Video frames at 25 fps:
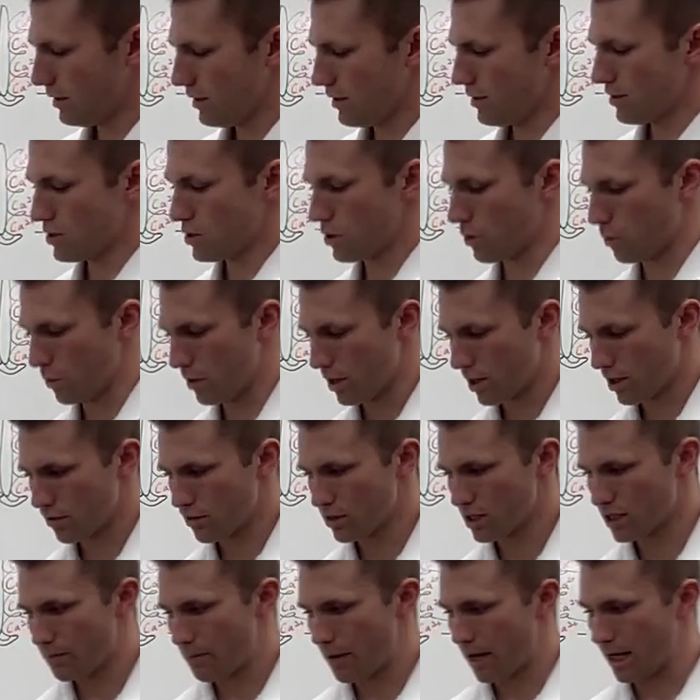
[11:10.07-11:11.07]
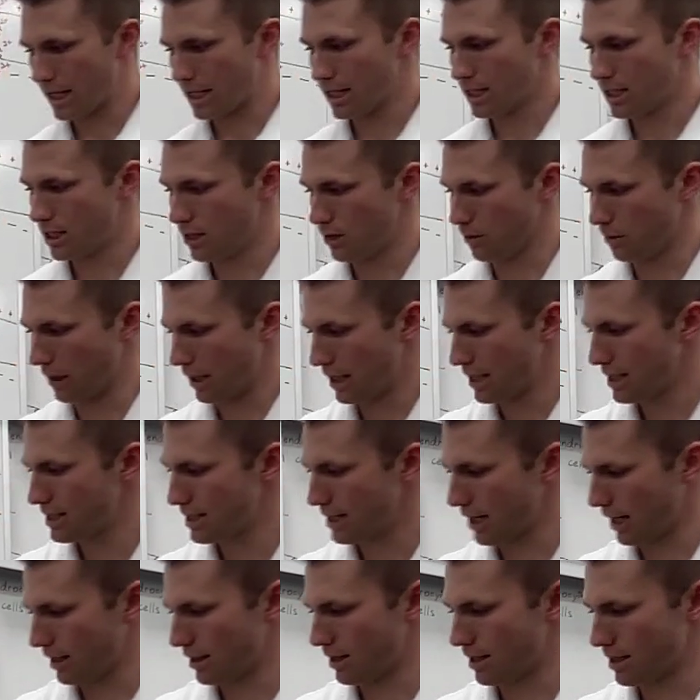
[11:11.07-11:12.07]
So with respect to
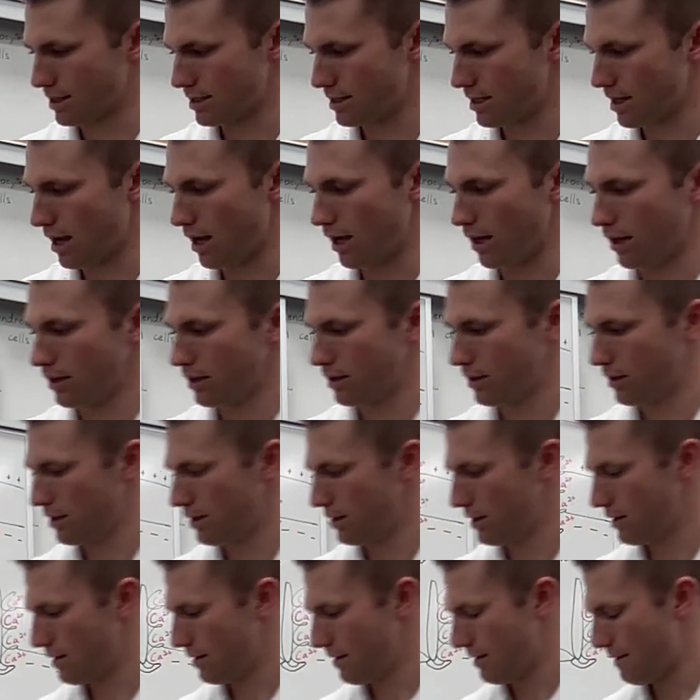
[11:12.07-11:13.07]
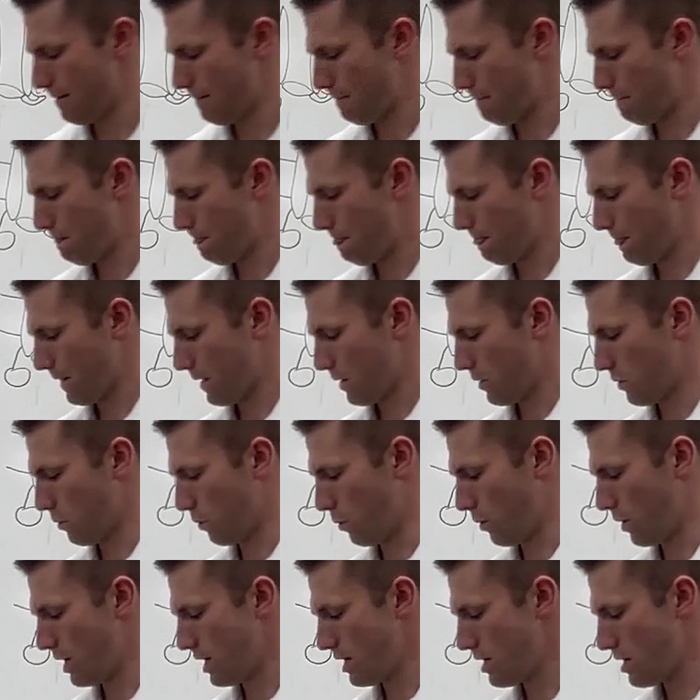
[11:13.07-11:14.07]
inside the cell,
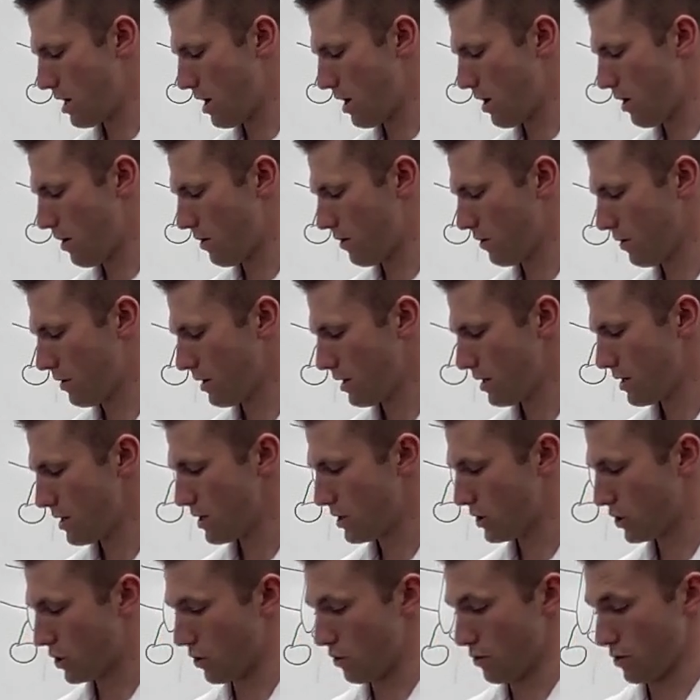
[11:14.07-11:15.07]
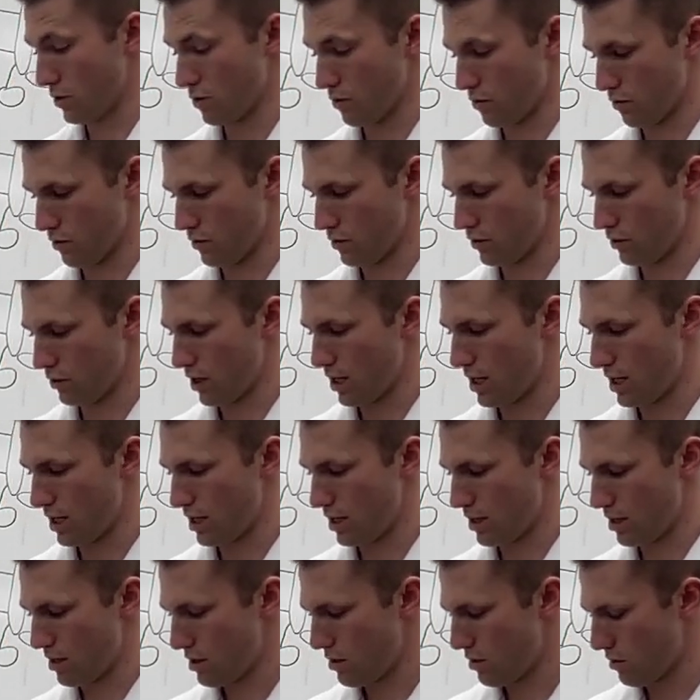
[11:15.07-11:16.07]
we know, so right
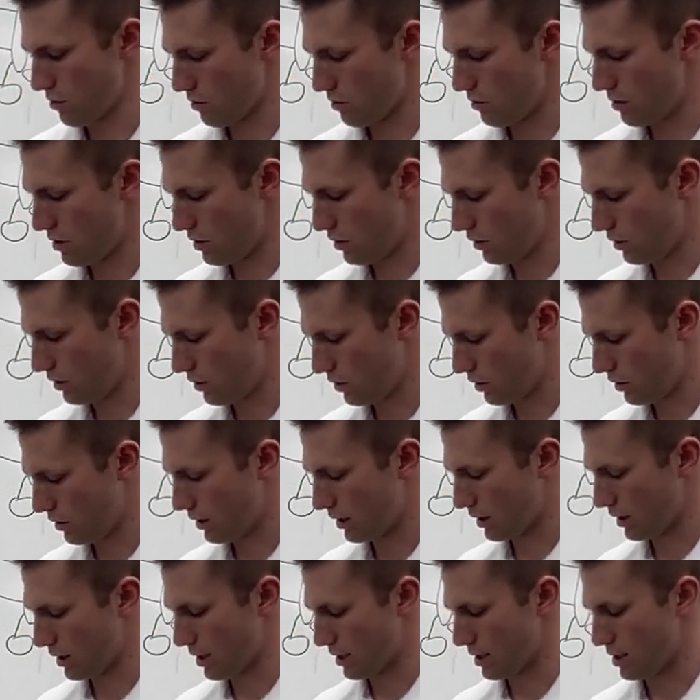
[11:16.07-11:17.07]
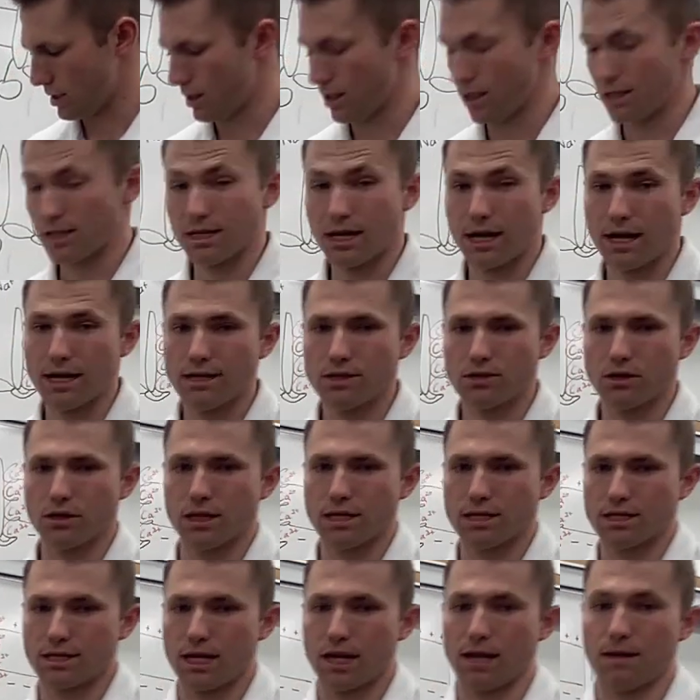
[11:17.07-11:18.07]
here, look at the signs are the
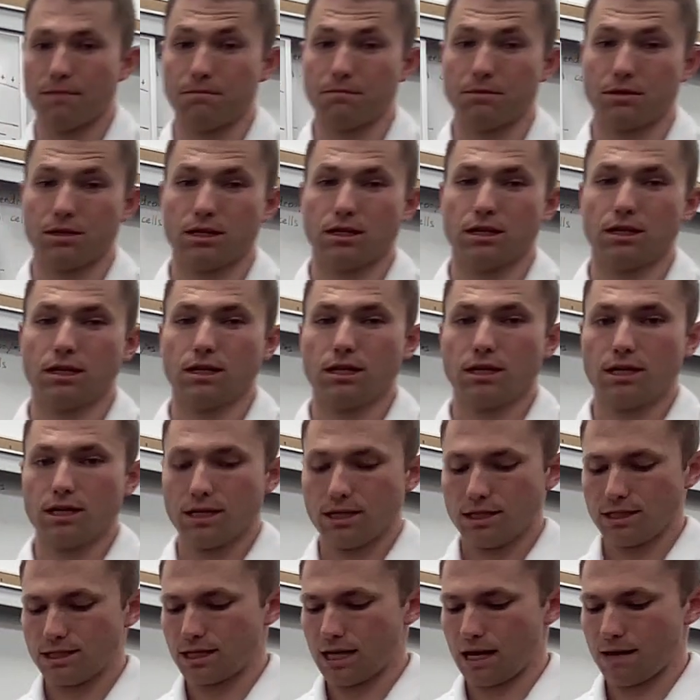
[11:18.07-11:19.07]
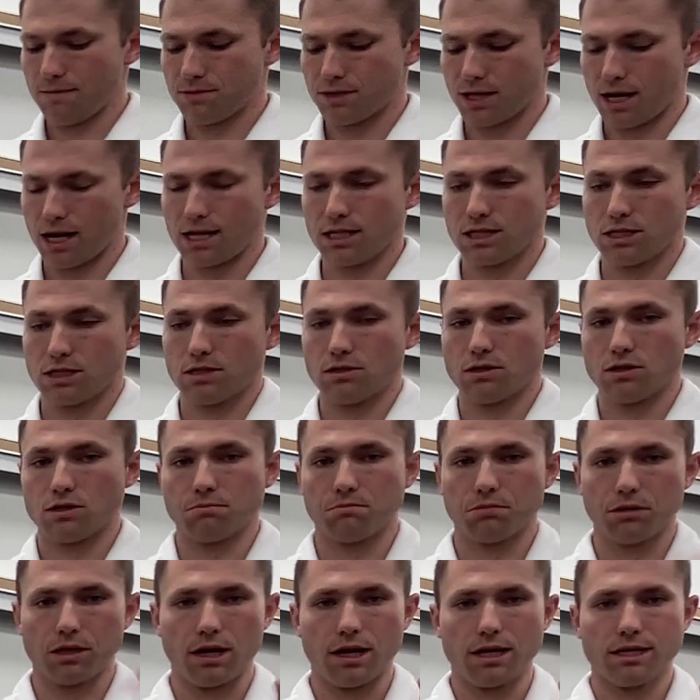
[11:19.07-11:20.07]
same. Same signs,
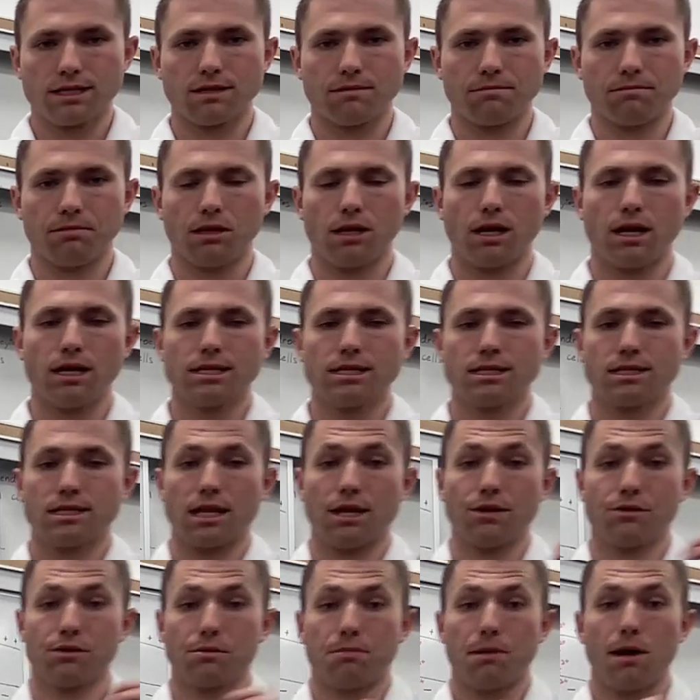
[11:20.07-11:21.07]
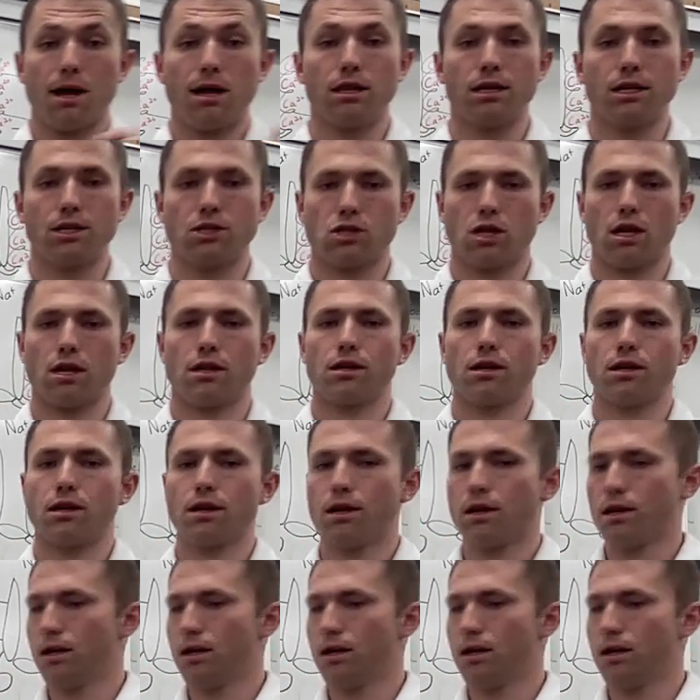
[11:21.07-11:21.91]
plus and plus, they repel each other.